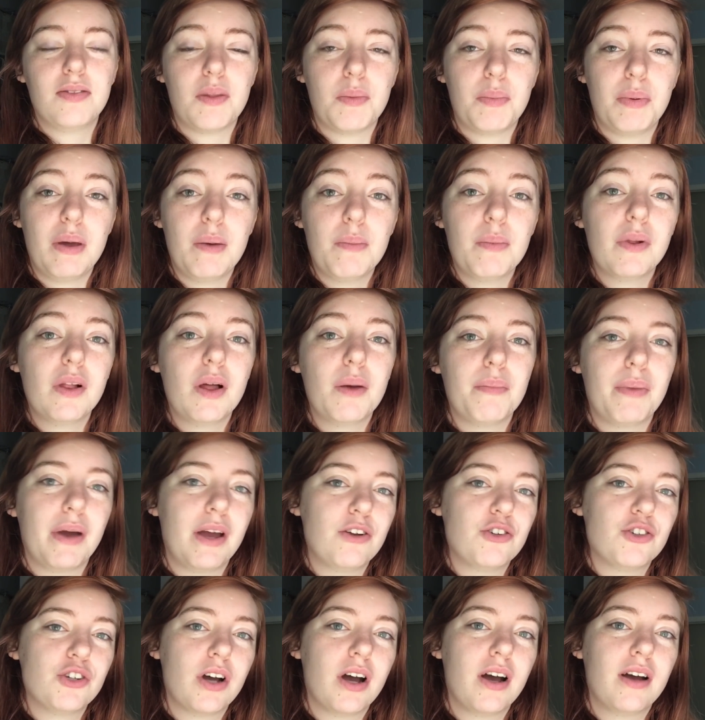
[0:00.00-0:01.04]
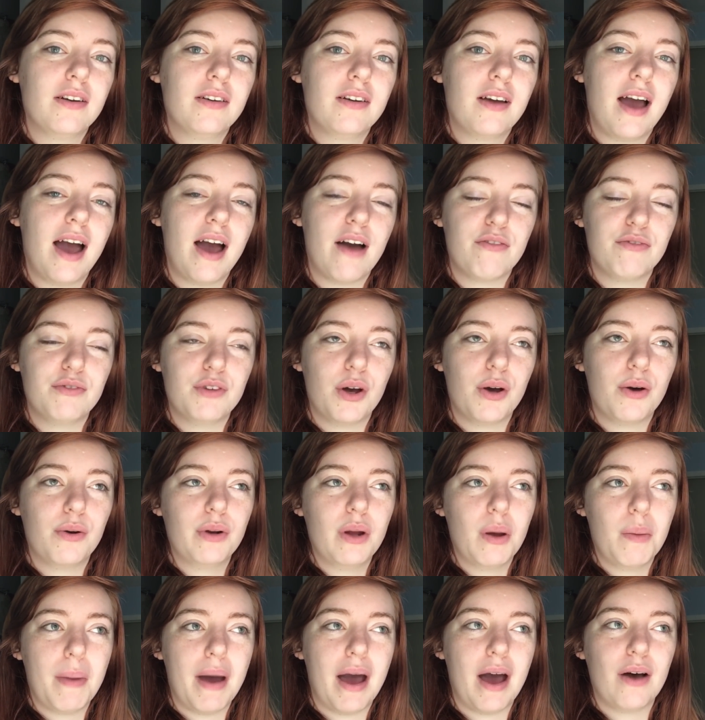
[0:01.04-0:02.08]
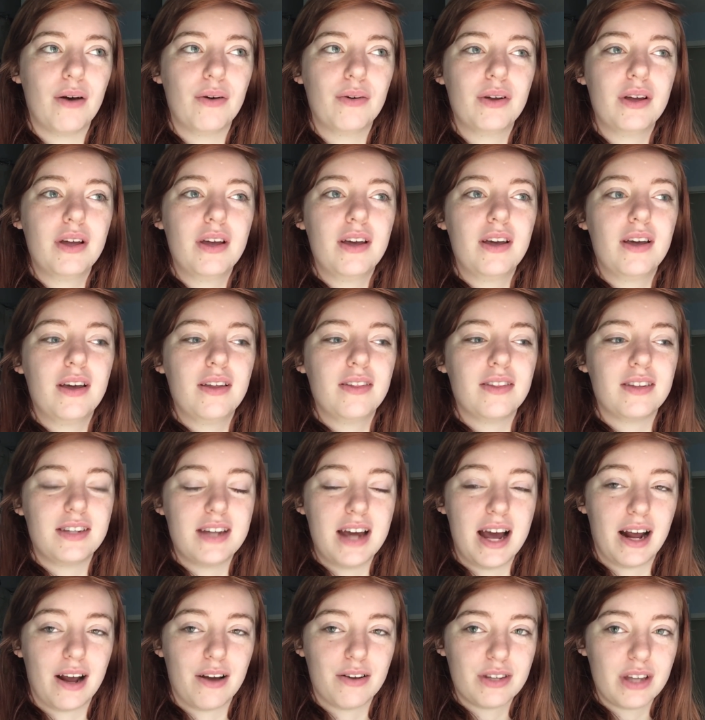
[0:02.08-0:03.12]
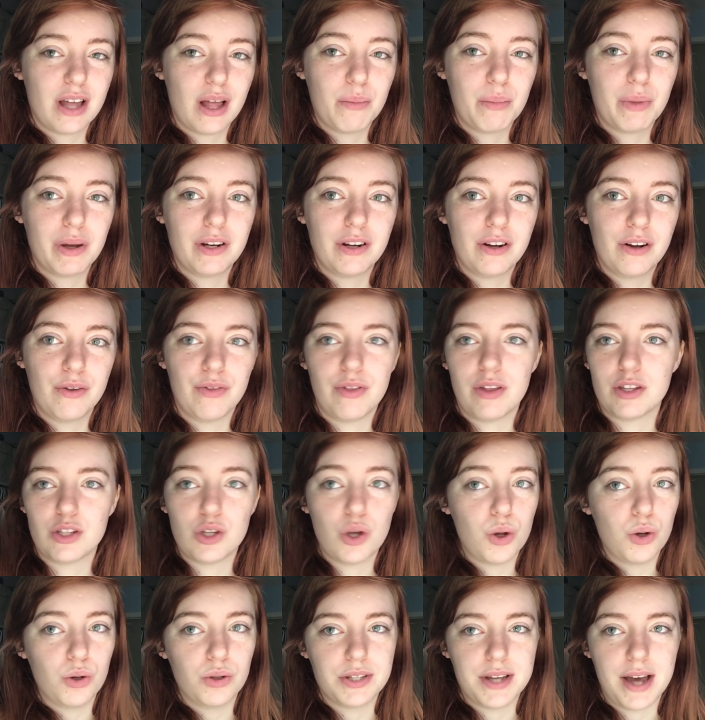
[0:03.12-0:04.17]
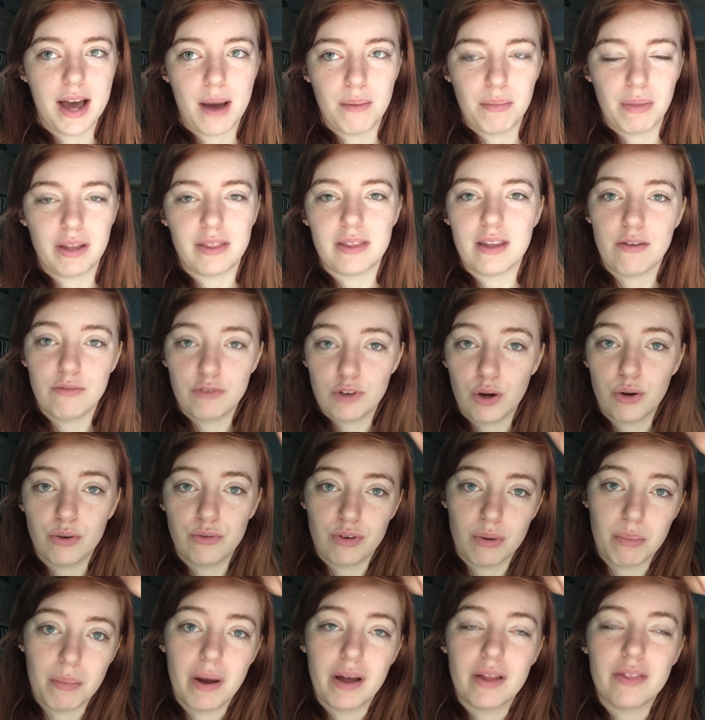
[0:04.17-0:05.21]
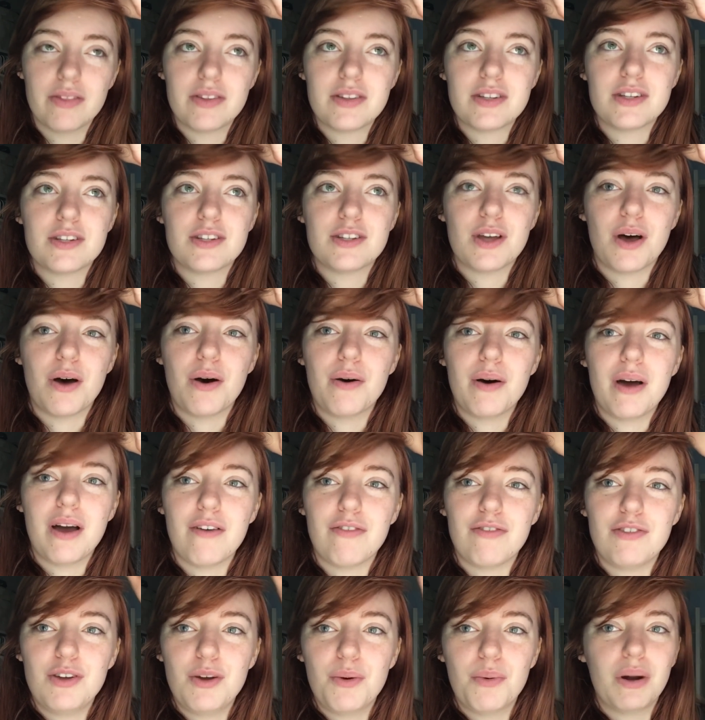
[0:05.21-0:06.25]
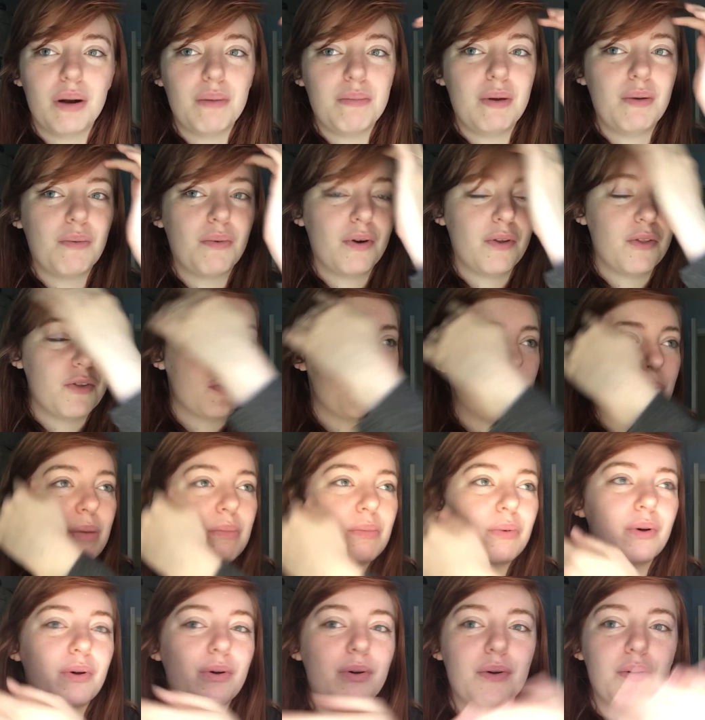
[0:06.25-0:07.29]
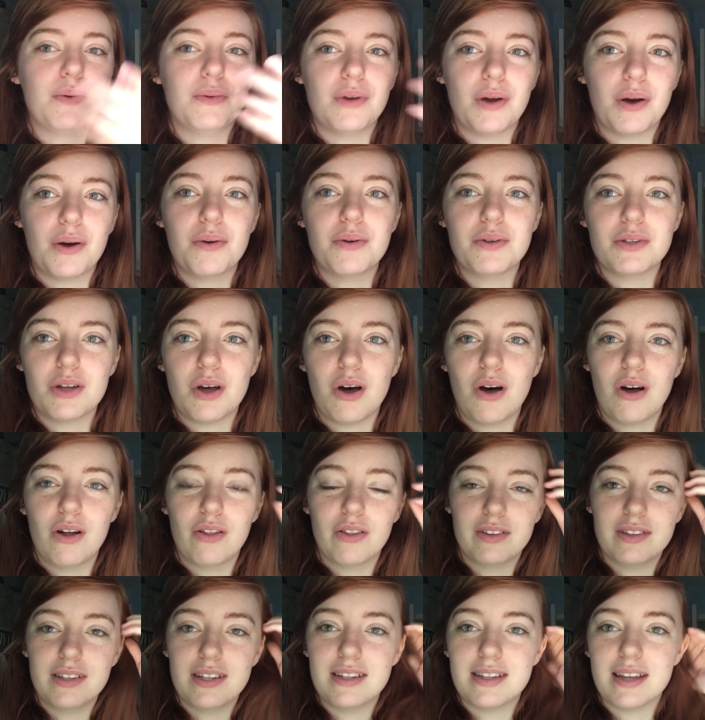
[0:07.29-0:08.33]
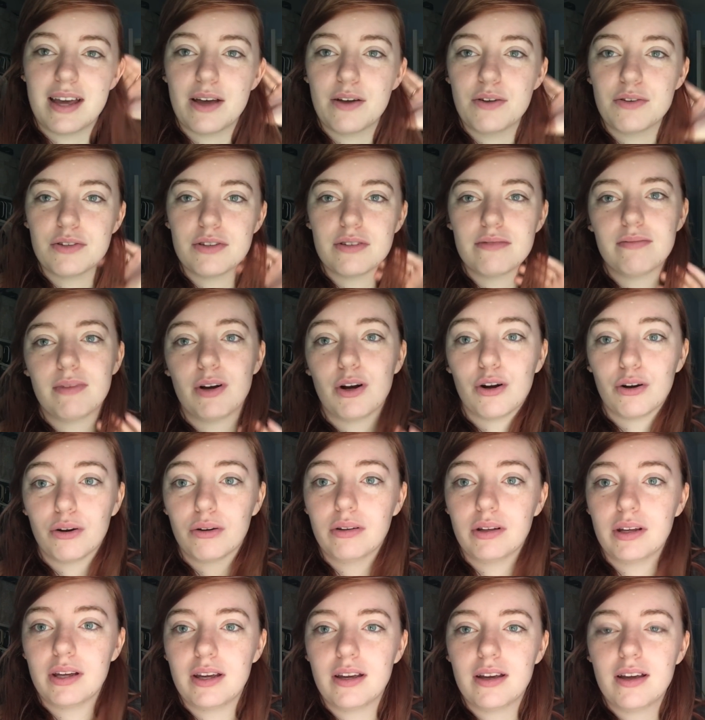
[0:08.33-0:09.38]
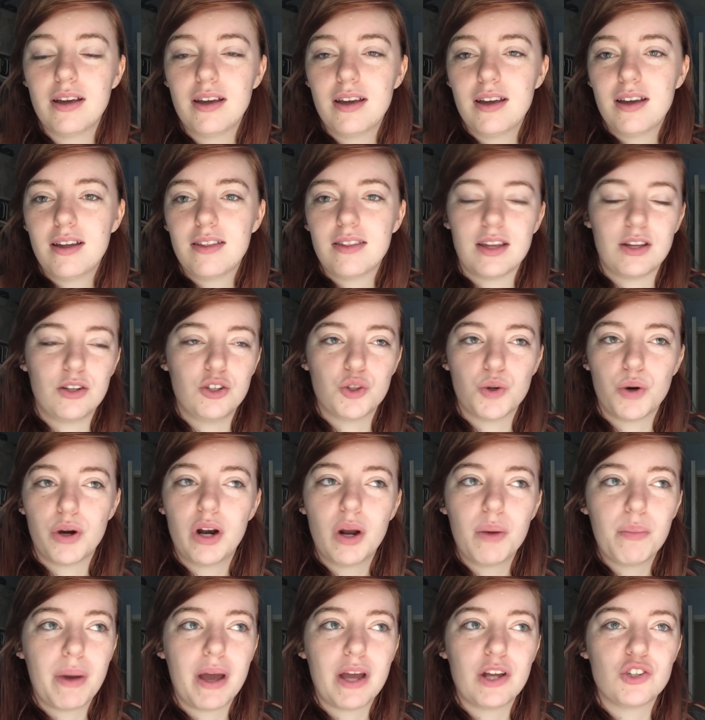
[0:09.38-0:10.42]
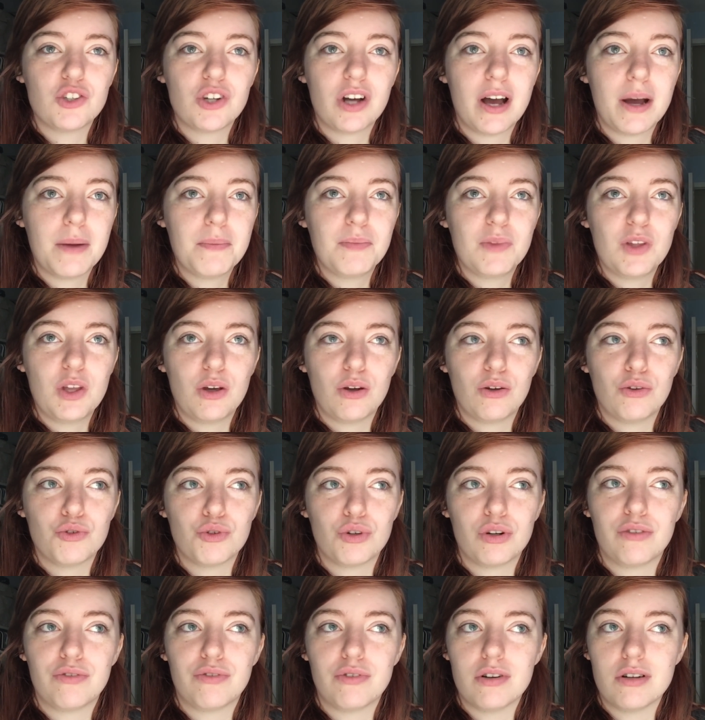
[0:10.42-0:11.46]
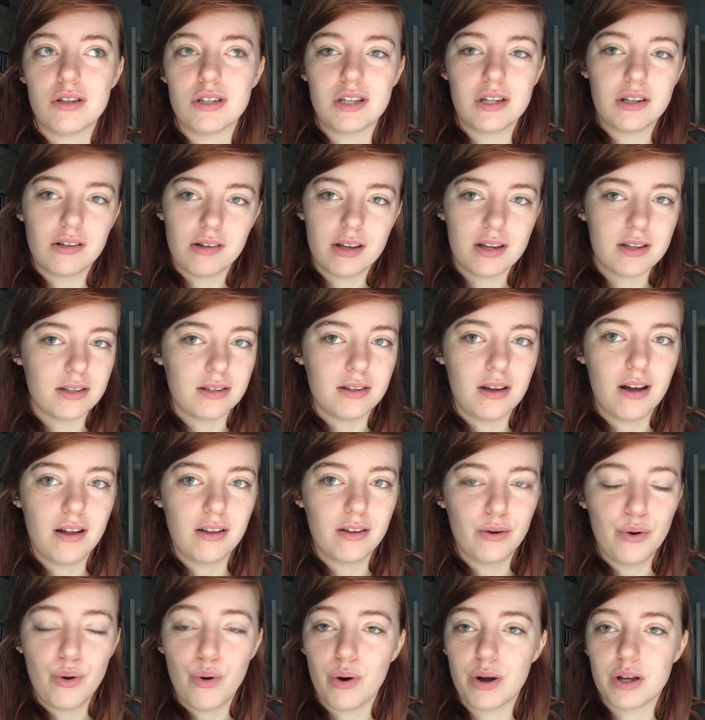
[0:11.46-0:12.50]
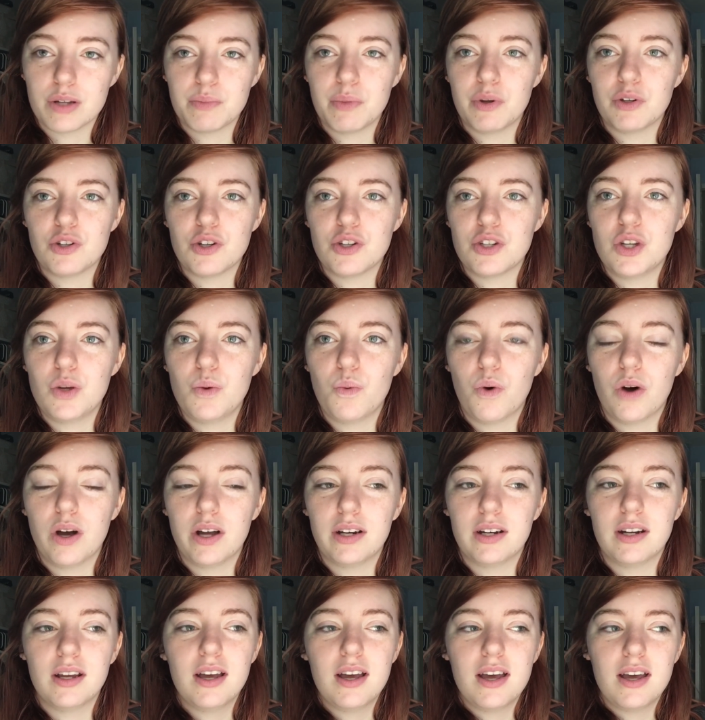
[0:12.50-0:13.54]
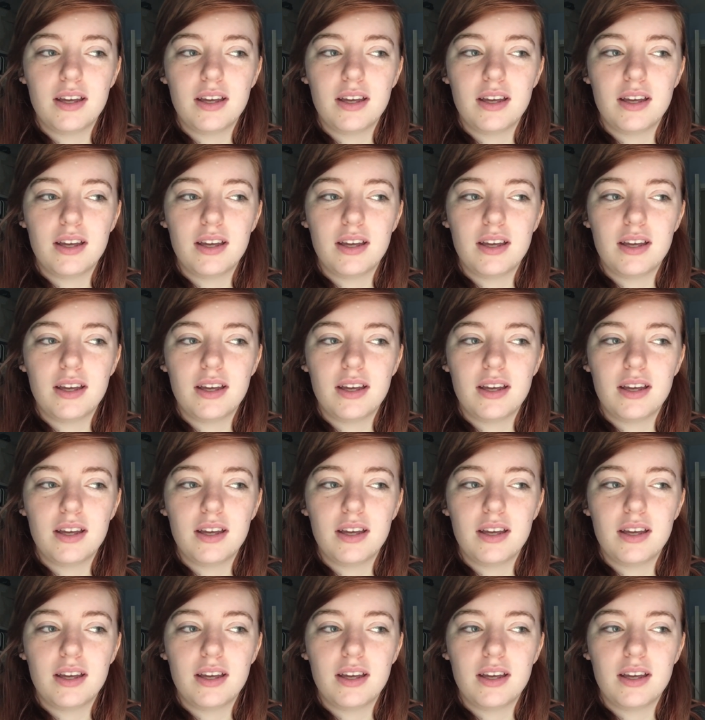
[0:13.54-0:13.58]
The people on Patreon have known about the tiger salamander this whole time, like they've known for months. So if you want to be one of those people who knows all the details early, then join on Patreon. You can join for as little as $1 or as much as you want.